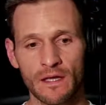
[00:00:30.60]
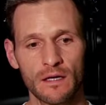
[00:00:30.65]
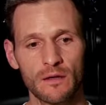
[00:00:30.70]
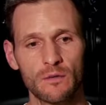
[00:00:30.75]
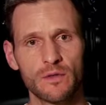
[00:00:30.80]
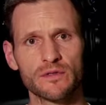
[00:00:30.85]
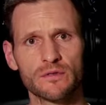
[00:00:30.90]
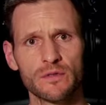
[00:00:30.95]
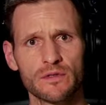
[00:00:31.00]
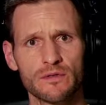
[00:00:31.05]

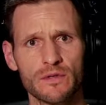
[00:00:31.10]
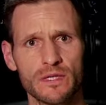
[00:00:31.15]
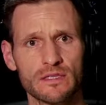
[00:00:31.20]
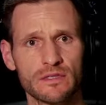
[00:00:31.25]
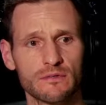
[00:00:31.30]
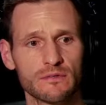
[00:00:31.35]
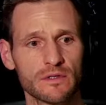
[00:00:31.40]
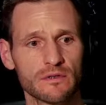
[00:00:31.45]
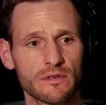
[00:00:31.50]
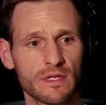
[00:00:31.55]
What's
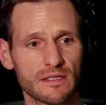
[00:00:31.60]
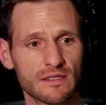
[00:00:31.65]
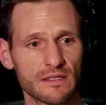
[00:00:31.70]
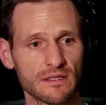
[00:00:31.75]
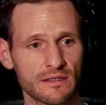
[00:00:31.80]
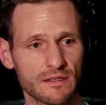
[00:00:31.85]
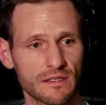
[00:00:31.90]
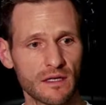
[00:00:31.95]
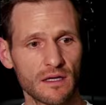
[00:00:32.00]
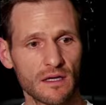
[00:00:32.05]
Retrace? Retrace
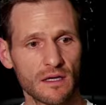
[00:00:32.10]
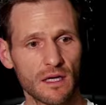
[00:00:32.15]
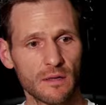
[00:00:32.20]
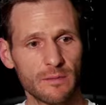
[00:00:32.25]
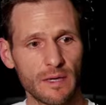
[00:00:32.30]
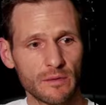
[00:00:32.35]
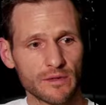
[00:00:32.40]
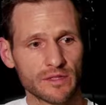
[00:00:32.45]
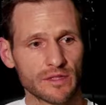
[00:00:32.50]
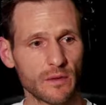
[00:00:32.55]
is
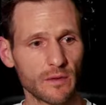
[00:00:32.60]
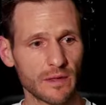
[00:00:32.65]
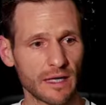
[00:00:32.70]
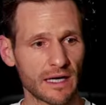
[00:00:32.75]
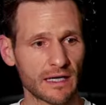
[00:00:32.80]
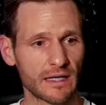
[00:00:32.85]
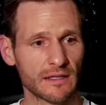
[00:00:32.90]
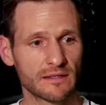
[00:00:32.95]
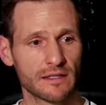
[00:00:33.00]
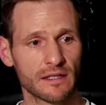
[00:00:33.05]
about what's going
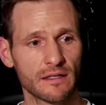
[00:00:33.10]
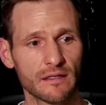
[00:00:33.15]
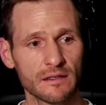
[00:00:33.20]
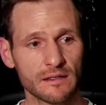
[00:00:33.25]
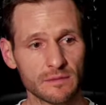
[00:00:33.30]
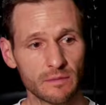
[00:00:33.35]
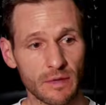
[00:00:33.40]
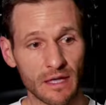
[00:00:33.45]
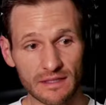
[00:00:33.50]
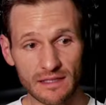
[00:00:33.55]
on out there.
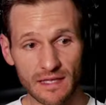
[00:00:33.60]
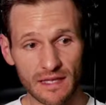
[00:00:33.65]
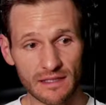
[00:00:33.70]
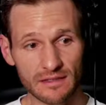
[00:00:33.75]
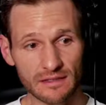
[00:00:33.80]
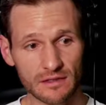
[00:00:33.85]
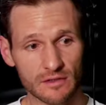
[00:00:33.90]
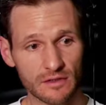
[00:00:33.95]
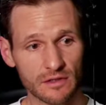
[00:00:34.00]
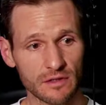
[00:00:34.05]
It's a
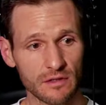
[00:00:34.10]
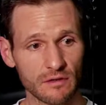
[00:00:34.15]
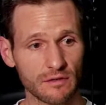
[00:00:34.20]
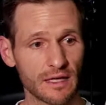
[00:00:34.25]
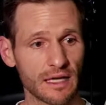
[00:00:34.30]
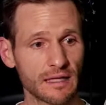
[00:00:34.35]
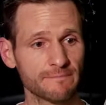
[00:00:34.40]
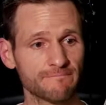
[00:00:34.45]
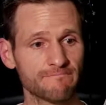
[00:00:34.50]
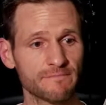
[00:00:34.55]
podcast. You should know
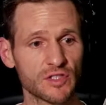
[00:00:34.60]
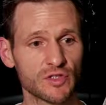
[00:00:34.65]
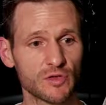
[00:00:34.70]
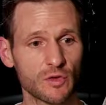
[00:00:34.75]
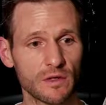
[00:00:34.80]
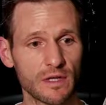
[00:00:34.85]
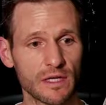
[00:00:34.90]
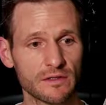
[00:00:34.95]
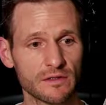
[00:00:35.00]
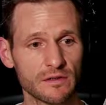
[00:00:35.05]
that. The
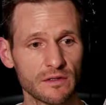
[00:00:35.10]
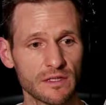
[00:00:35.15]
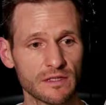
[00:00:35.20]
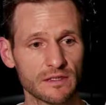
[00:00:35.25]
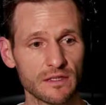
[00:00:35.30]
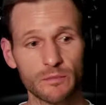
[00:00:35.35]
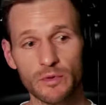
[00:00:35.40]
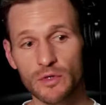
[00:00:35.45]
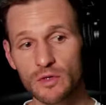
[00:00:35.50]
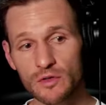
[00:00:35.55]
short answer is
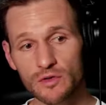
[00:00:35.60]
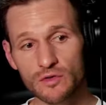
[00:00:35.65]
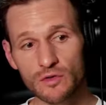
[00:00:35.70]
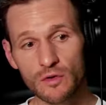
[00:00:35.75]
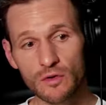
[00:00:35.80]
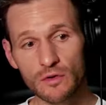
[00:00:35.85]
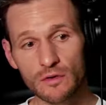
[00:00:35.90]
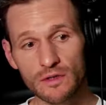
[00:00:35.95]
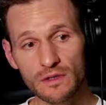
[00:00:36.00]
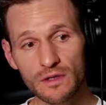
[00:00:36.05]
computer
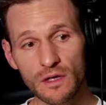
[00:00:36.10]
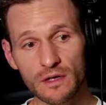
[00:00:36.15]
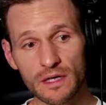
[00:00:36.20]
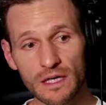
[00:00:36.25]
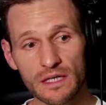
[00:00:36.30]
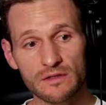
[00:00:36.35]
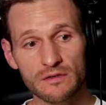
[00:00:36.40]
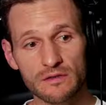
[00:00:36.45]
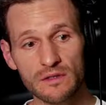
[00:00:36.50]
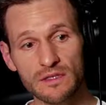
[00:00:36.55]
control. The long
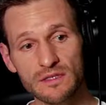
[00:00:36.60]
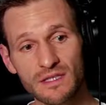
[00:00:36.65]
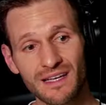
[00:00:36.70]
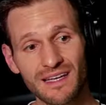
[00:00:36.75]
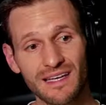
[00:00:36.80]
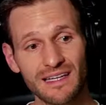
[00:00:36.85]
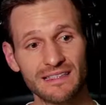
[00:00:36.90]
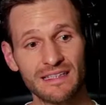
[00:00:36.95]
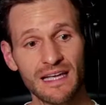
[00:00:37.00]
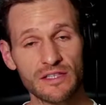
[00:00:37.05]
answer is
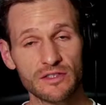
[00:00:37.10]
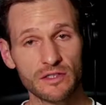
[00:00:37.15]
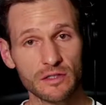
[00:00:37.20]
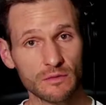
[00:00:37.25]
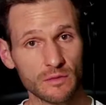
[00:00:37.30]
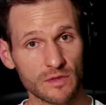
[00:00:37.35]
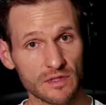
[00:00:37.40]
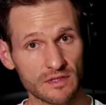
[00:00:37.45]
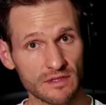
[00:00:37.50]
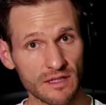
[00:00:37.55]
nature,
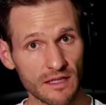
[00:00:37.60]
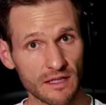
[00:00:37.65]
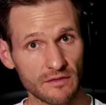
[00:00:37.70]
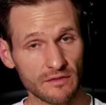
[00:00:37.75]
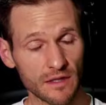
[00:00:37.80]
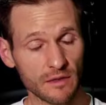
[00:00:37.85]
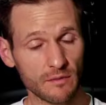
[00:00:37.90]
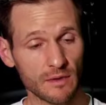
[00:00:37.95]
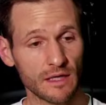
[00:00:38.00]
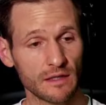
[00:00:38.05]
which is not
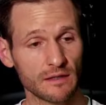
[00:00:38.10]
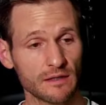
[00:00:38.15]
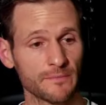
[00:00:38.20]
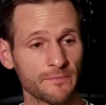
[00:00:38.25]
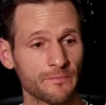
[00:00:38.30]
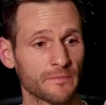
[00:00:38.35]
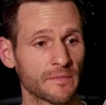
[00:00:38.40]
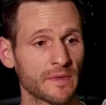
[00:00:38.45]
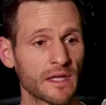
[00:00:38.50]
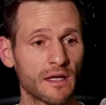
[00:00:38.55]
effing around.
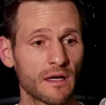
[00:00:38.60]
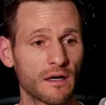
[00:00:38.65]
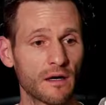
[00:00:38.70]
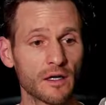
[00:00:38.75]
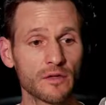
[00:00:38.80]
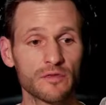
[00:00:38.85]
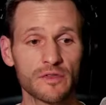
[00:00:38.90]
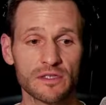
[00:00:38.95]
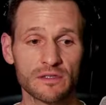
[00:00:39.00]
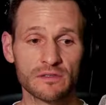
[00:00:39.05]

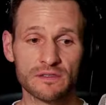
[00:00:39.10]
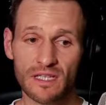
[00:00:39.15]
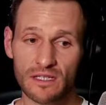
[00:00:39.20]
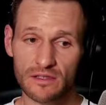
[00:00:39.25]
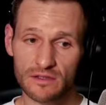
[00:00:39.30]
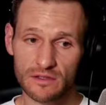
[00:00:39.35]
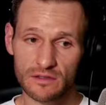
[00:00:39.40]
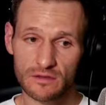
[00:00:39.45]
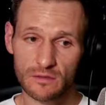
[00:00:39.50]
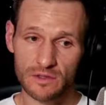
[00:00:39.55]
Artificial
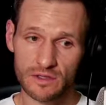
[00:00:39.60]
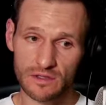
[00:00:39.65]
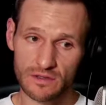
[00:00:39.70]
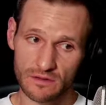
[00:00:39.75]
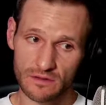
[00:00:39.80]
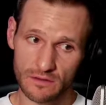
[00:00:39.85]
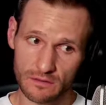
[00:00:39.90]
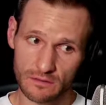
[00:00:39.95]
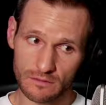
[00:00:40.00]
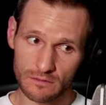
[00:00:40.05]
intelligence, which is
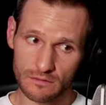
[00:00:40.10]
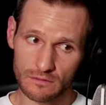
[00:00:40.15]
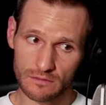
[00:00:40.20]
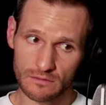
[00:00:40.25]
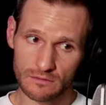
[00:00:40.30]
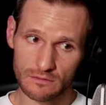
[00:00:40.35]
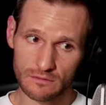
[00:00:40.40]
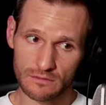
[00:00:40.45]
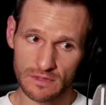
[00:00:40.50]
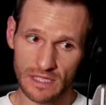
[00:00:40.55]
new.
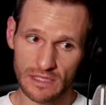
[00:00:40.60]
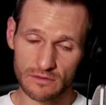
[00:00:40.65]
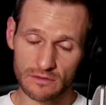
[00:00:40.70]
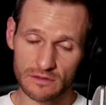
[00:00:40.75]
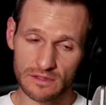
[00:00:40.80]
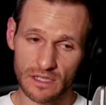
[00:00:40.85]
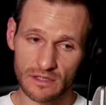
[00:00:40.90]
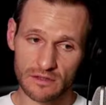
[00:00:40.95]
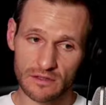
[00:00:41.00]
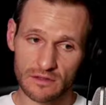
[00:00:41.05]
Natural
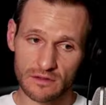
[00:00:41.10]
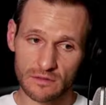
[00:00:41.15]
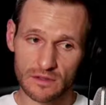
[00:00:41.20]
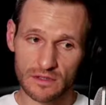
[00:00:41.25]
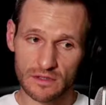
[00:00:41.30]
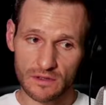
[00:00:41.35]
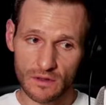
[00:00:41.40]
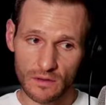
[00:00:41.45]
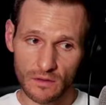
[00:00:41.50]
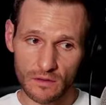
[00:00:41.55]
intelligence, which
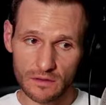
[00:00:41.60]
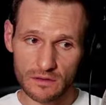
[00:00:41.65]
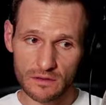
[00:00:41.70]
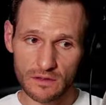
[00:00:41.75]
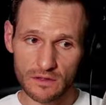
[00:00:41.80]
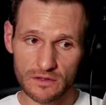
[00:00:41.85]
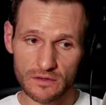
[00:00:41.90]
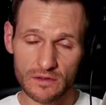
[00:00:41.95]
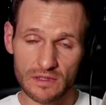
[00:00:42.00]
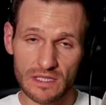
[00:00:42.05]
is old.
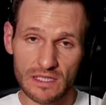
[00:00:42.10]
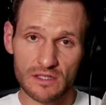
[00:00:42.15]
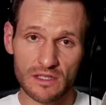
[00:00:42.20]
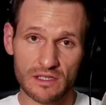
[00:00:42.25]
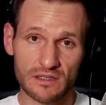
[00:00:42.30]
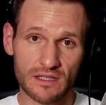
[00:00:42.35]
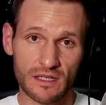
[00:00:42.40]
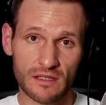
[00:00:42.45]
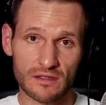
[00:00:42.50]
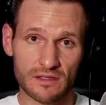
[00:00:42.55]
Strategic
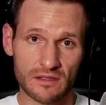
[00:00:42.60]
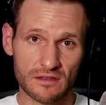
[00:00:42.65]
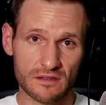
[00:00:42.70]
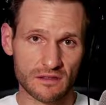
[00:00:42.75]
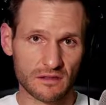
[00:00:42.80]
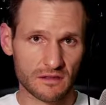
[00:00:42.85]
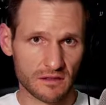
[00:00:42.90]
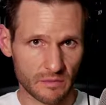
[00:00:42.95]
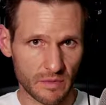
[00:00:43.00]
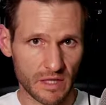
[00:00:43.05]

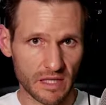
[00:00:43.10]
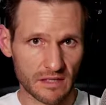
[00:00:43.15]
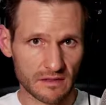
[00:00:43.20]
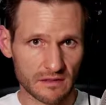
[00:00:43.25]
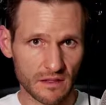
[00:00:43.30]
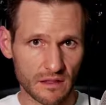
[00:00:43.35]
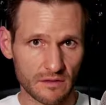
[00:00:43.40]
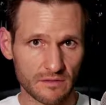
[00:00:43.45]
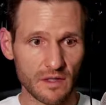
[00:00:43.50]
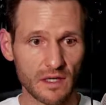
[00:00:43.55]
intelligence, spy
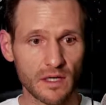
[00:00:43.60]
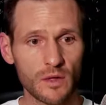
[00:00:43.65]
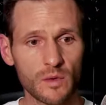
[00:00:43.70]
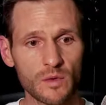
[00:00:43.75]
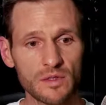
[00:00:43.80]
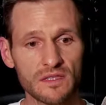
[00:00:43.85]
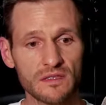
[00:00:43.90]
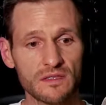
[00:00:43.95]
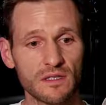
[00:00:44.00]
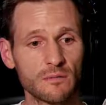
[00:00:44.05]
stuff,
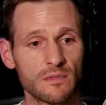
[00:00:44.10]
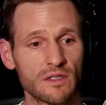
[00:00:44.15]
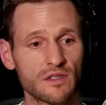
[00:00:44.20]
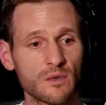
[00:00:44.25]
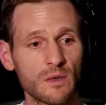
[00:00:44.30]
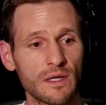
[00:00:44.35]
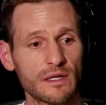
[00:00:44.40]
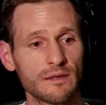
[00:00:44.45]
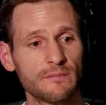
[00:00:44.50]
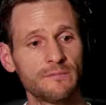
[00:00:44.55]
which is in
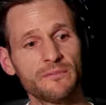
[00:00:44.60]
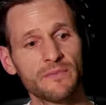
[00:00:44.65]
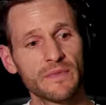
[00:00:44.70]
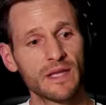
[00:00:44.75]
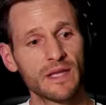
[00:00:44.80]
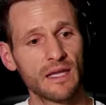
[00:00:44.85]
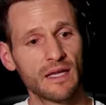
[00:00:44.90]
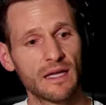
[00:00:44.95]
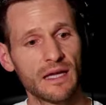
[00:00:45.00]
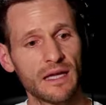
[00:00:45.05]
between.
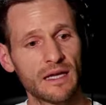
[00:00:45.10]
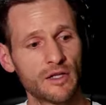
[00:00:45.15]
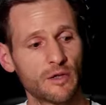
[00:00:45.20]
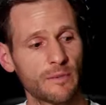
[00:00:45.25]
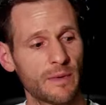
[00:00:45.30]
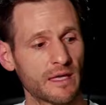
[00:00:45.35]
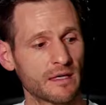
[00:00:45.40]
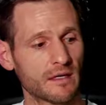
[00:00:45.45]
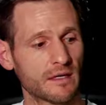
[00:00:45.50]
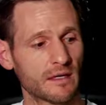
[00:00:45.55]
And
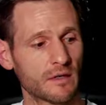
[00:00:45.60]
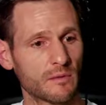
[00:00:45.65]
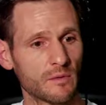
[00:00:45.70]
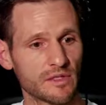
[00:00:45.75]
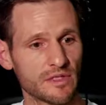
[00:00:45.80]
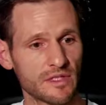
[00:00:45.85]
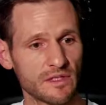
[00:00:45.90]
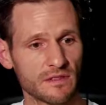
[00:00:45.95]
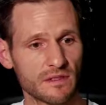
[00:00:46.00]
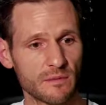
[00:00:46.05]
humanity,
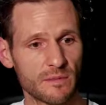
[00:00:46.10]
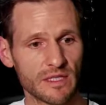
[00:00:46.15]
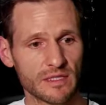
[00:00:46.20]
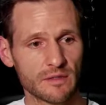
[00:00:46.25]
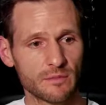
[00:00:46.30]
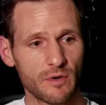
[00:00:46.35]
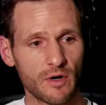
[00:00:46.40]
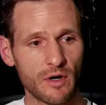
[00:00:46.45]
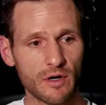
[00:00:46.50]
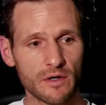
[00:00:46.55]
which is the
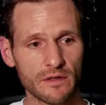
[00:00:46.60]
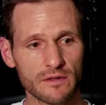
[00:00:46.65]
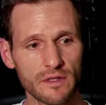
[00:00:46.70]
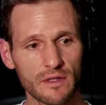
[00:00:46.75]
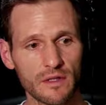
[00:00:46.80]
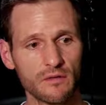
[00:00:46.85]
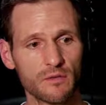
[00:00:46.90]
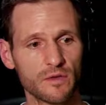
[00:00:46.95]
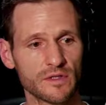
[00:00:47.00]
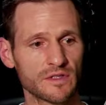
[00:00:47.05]
best part
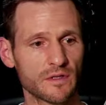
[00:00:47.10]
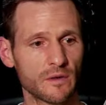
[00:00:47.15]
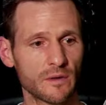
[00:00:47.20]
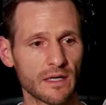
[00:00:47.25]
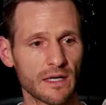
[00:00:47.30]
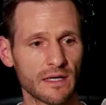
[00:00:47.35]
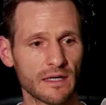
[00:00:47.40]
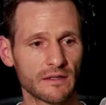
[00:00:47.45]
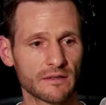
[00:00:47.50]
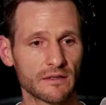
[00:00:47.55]
of what's going
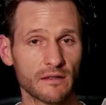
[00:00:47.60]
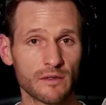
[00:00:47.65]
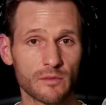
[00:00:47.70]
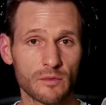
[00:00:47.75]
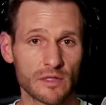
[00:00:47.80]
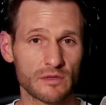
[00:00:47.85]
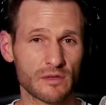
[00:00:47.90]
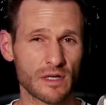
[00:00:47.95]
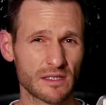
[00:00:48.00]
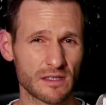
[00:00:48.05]
on out there. And
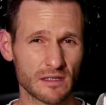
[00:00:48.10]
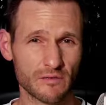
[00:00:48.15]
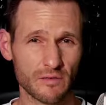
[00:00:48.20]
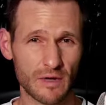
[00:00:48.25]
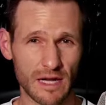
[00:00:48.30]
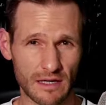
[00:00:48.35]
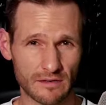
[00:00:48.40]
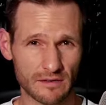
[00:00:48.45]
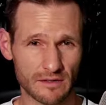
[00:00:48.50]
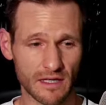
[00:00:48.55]
Retrace is
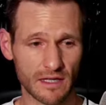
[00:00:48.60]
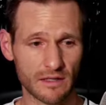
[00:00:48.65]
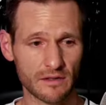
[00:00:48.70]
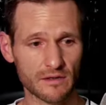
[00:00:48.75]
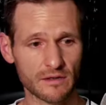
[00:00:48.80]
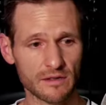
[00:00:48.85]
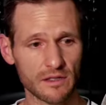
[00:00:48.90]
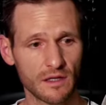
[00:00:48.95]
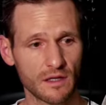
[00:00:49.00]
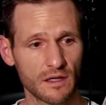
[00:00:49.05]
for
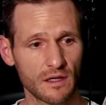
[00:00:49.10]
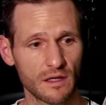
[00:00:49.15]
outsiders.